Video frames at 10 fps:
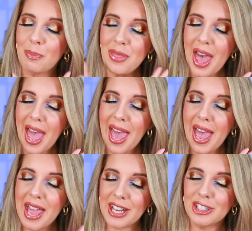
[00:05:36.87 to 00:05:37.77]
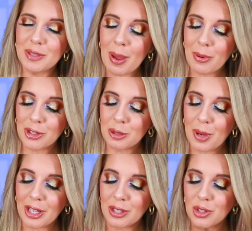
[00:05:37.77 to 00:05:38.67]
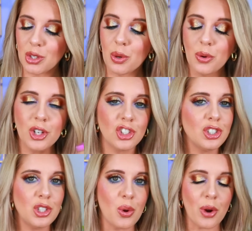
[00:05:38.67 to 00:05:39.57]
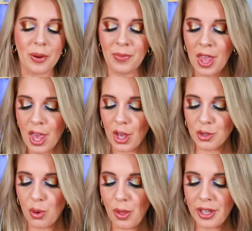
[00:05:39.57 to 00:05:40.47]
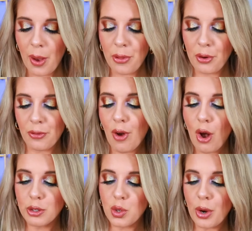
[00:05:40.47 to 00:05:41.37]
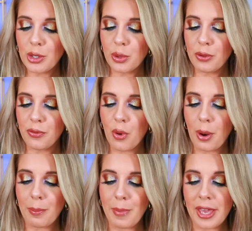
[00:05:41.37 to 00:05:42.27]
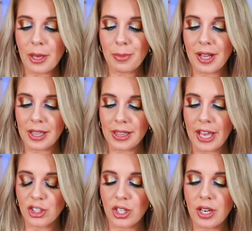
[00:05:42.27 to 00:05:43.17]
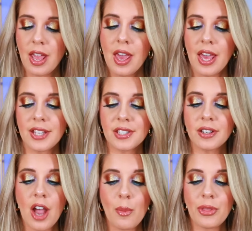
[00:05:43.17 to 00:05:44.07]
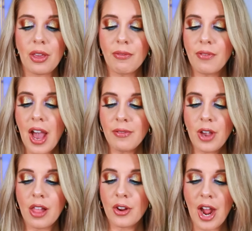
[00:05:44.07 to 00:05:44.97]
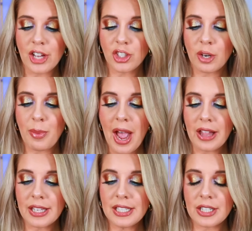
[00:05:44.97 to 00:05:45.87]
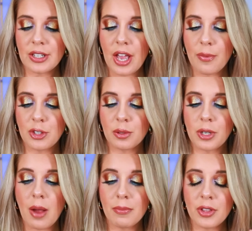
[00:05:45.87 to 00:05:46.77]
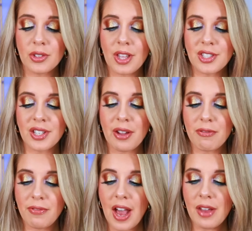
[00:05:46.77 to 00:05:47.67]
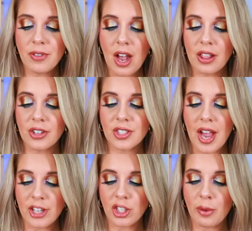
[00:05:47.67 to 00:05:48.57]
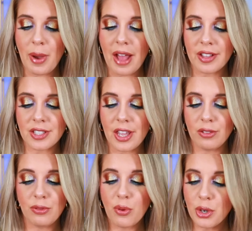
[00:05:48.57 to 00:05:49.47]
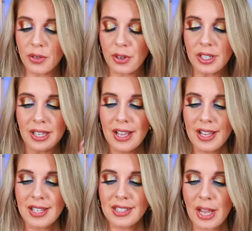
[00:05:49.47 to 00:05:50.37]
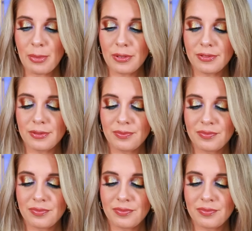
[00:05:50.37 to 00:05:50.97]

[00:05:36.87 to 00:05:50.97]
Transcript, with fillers: But that is just my personal opinion. So, Christian Dior is rolling out their fall 2024 makeup collection. It's going to come with a five color eyeshadow palette. This is going to come, it's going to have five colors eyeshadow palettes and four different type of